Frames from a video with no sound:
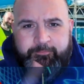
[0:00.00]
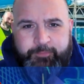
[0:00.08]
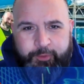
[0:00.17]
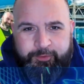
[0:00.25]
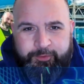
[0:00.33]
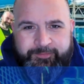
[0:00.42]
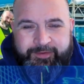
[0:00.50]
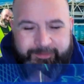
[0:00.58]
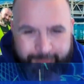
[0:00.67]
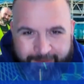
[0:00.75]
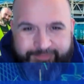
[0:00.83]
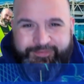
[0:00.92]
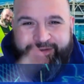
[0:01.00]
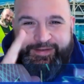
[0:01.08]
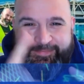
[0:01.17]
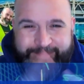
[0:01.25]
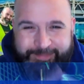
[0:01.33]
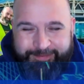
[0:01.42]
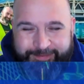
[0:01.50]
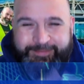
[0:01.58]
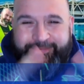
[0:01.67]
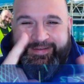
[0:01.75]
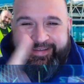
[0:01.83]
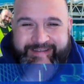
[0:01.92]
Watford,
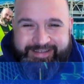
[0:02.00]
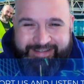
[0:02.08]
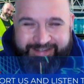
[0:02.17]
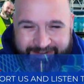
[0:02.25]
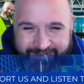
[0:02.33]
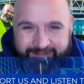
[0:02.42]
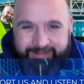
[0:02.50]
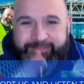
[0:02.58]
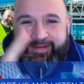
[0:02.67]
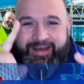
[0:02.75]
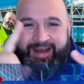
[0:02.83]
Boreham Wood, Tottenham,